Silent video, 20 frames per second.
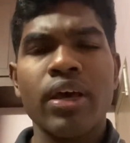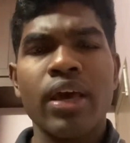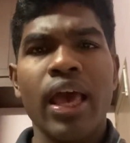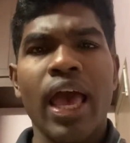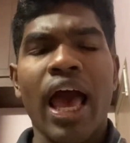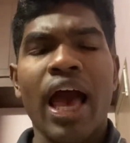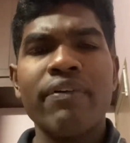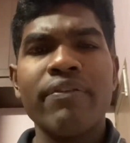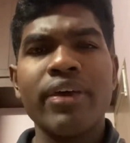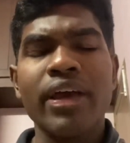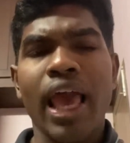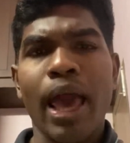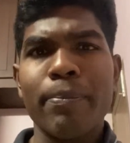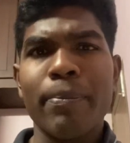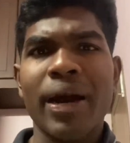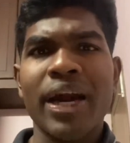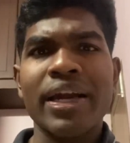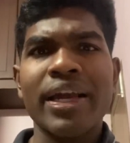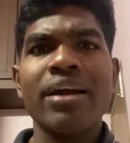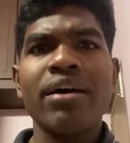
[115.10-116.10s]
having
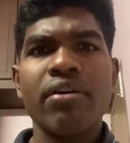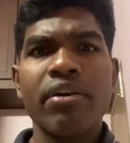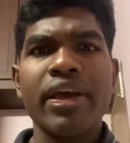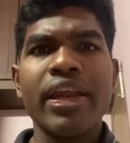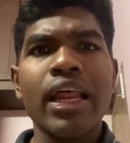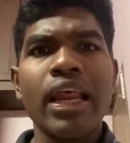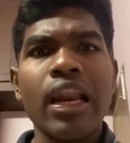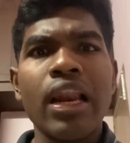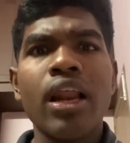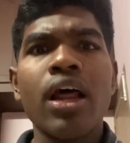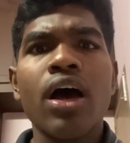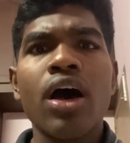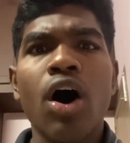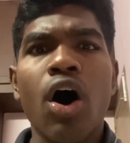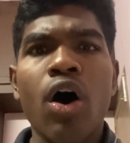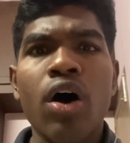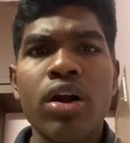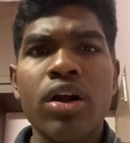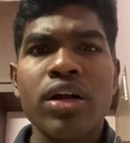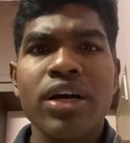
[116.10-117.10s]
hepatic renal
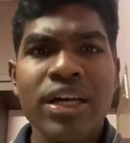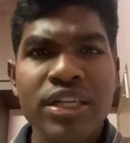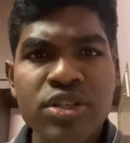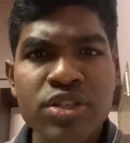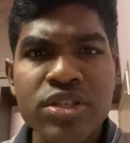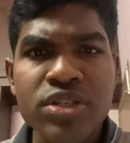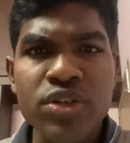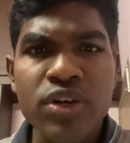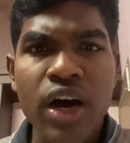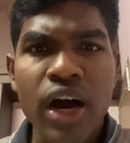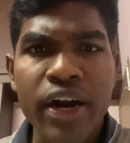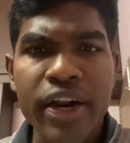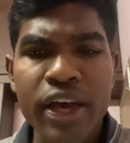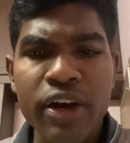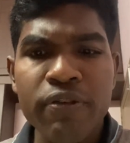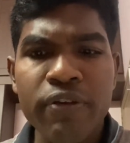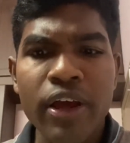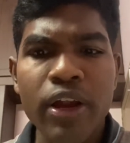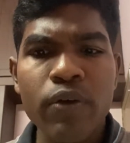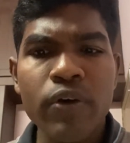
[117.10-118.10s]
or congestive cardiac
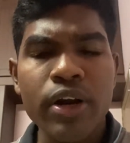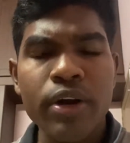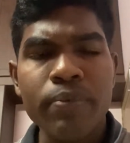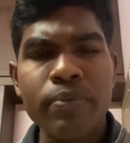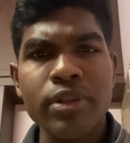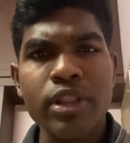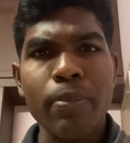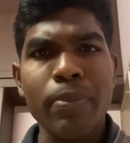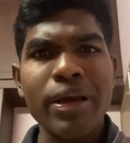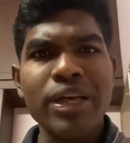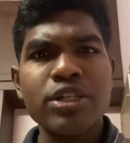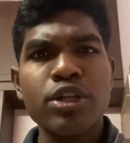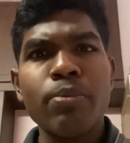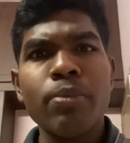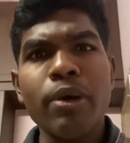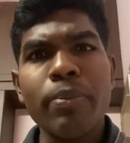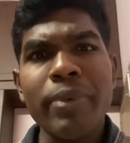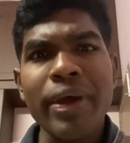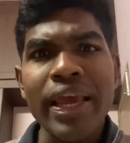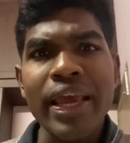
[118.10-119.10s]
failure. The patient may
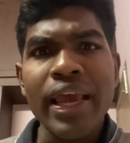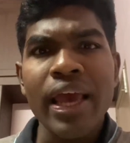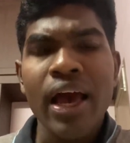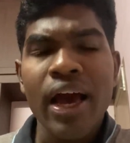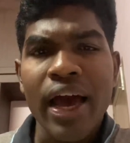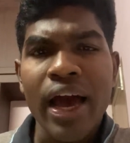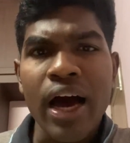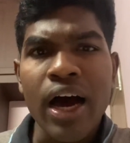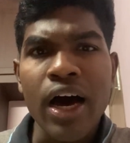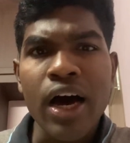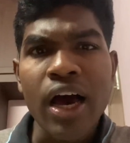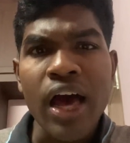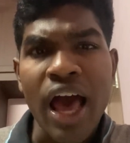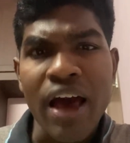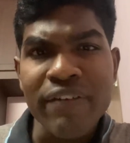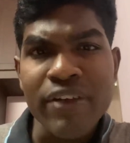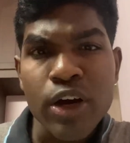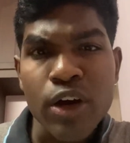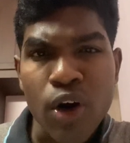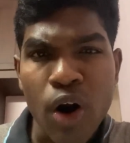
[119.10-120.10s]
be
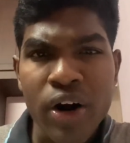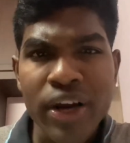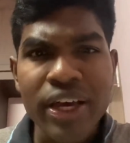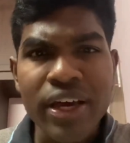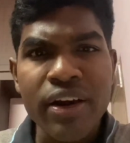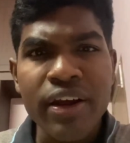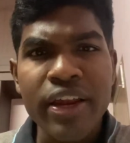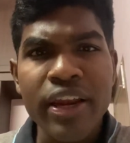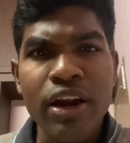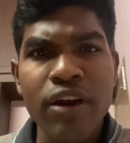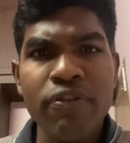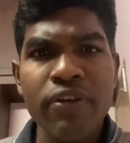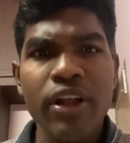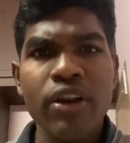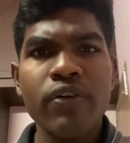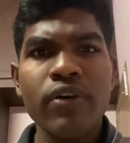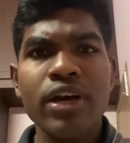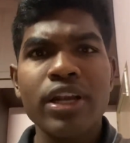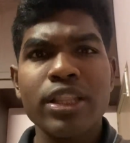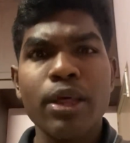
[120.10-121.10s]
having chronic renal
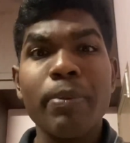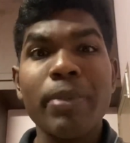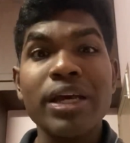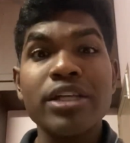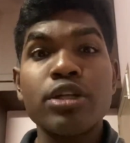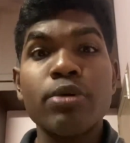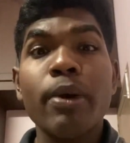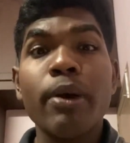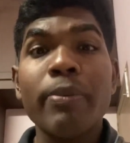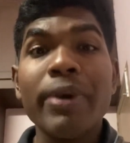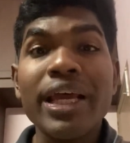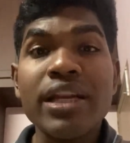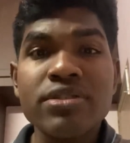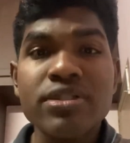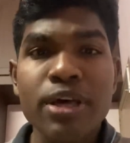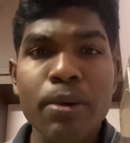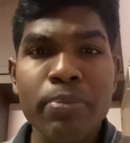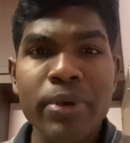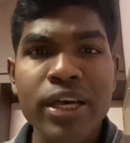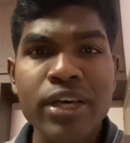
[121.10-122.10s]
failure. The patient may be in
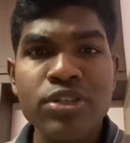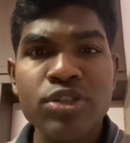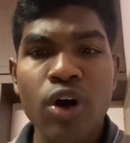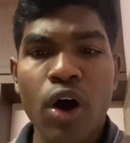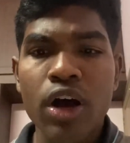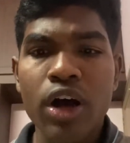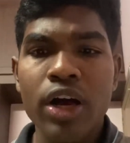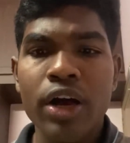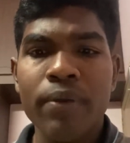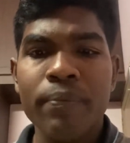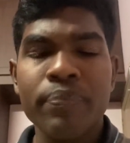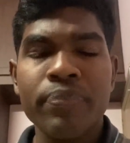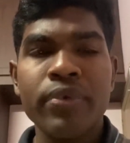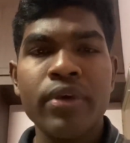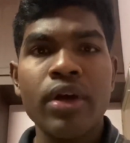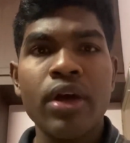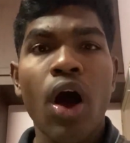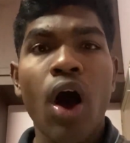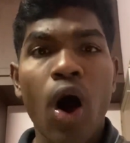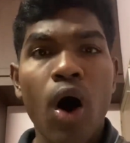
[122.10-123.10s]
septic shock.
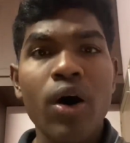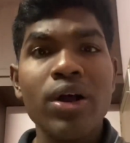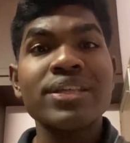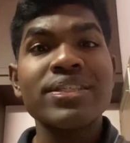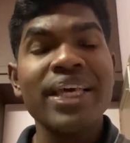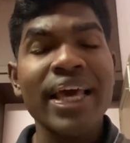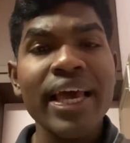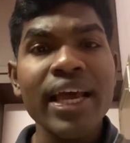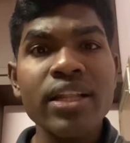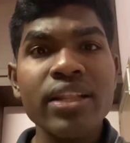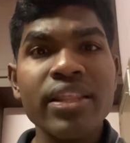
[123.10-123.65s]
Or second